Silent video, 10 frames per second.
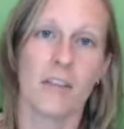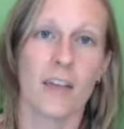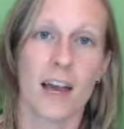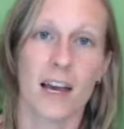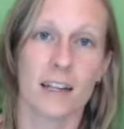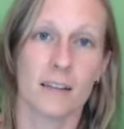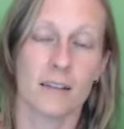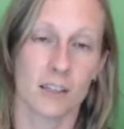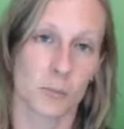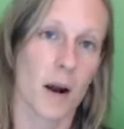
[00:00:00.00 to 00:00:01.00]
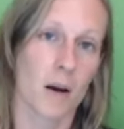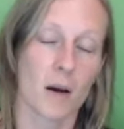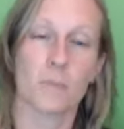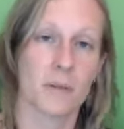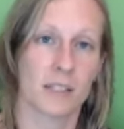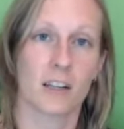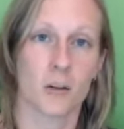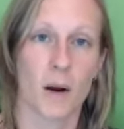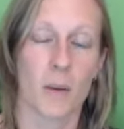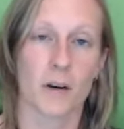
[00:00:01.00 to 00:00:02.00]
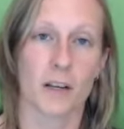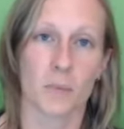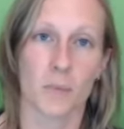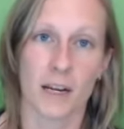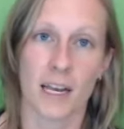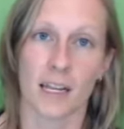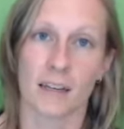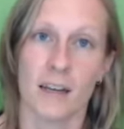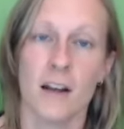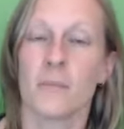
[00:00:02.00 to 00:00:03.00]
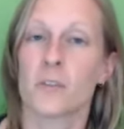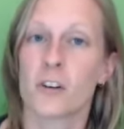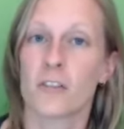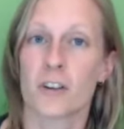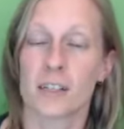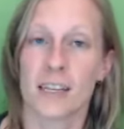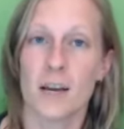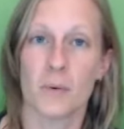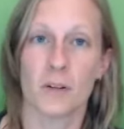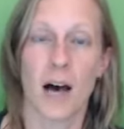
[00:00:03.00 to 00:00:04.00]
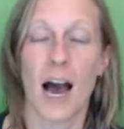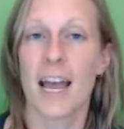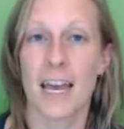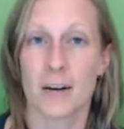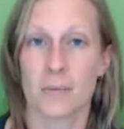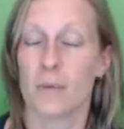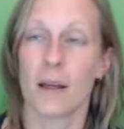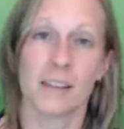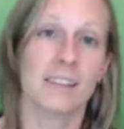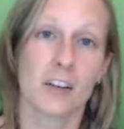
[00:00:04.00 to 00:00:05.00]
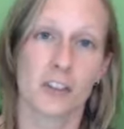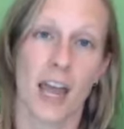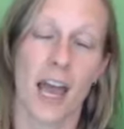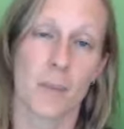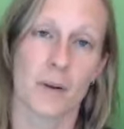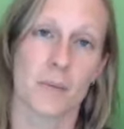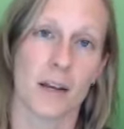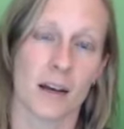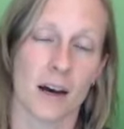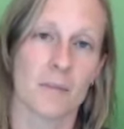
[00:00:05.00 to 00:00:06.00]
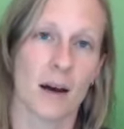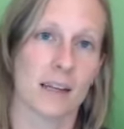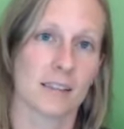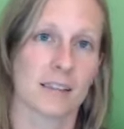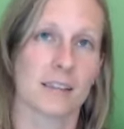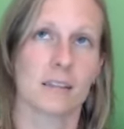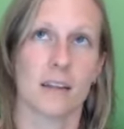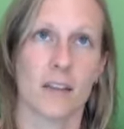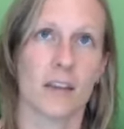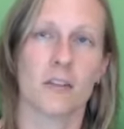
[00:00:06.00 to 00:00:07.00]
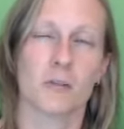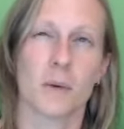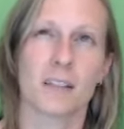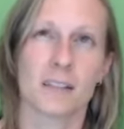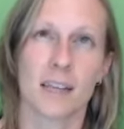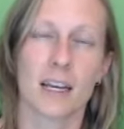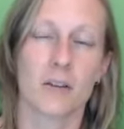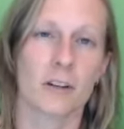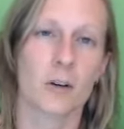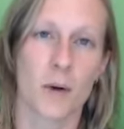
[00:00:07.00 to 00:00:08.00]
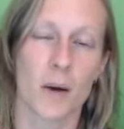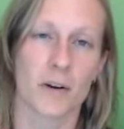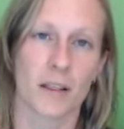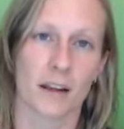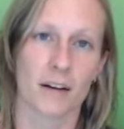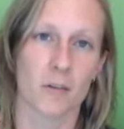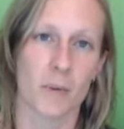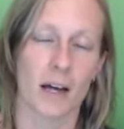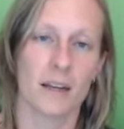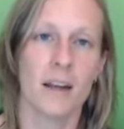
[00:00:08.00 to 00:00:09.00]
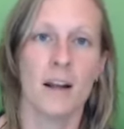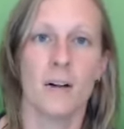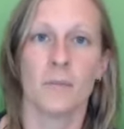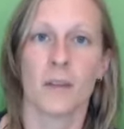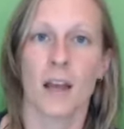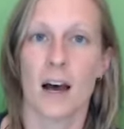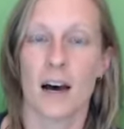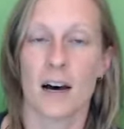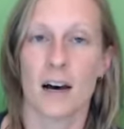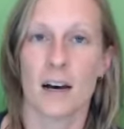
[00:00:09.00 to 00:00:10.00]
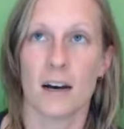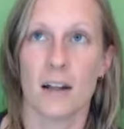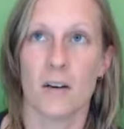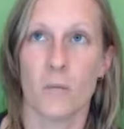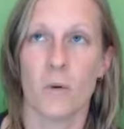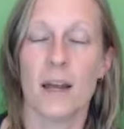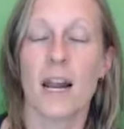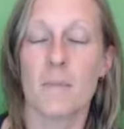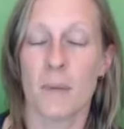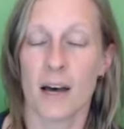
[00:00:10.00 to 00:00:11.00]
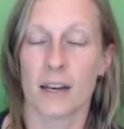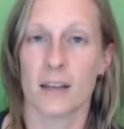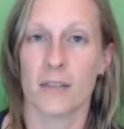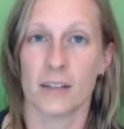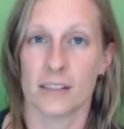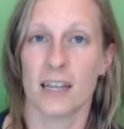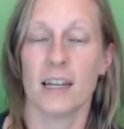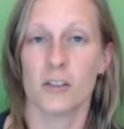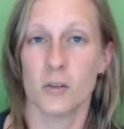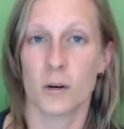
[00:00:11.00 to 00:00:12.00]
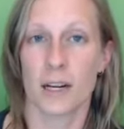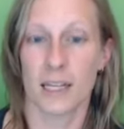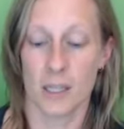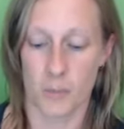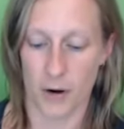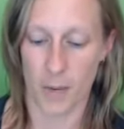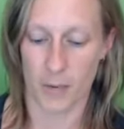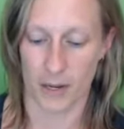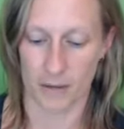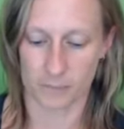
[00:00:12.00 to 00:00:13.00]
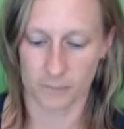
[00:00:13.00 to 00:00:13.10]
that this pro- particular property could bring in. So, for example, I had a, this actually happened to me on my I think it was my second rental property that I ever bought. Uh, when I bought it, the tenants who were in the property